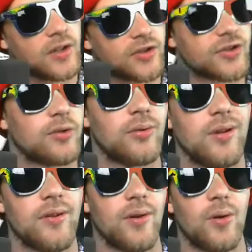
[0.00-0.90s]
So
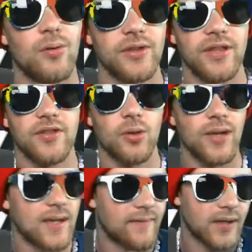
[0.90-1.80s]
the only
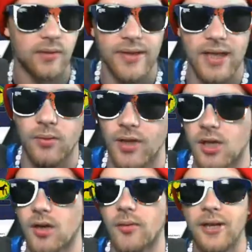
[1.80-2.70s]
toy I found out the
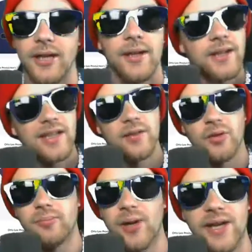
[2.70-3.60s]
hard way, he
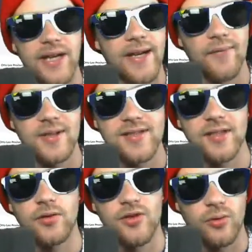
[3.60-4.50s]
would break every
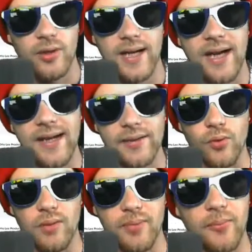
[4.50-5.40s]
single toy and
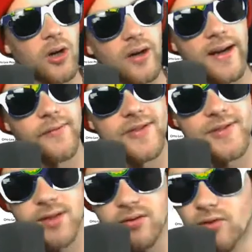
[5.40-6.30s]
rip apart every
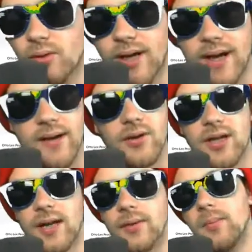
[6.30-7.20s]
single toy I ever
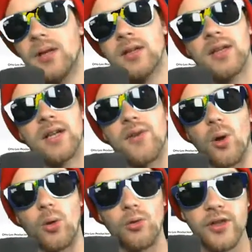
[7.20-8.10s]
got him. The
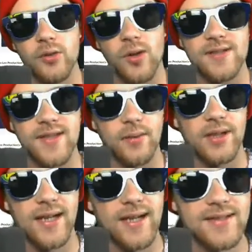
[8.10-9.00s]
only ones that would
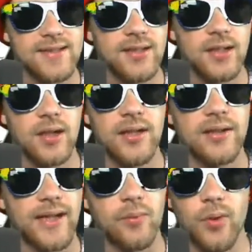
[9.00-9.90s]
last,
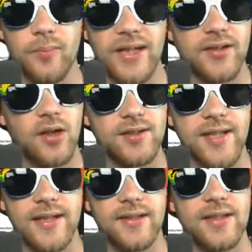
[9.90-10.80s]
like with big dogs
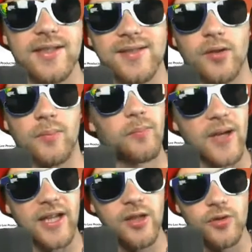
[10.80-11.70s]
like these, or
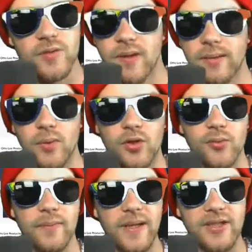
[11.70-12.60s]
big huge pit bulls
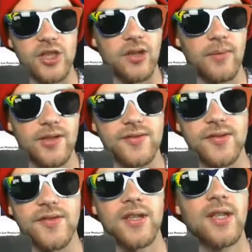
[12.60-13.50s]
with big jaw
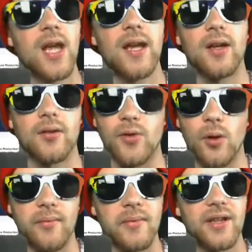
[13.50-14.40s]
muscles, or
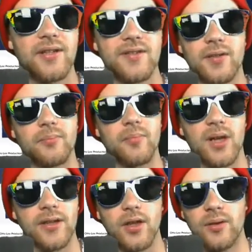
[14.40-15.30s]
Dobermans, or,
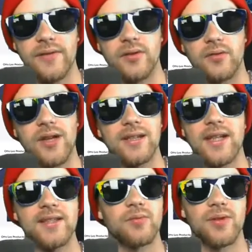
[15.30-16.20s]
you know, even Great
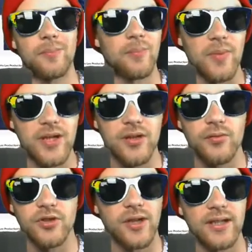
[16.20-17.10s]
Danes with
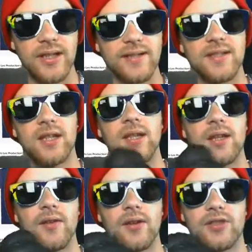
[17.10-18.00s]
huge Great Danes.
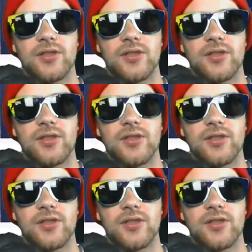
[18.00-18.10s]
The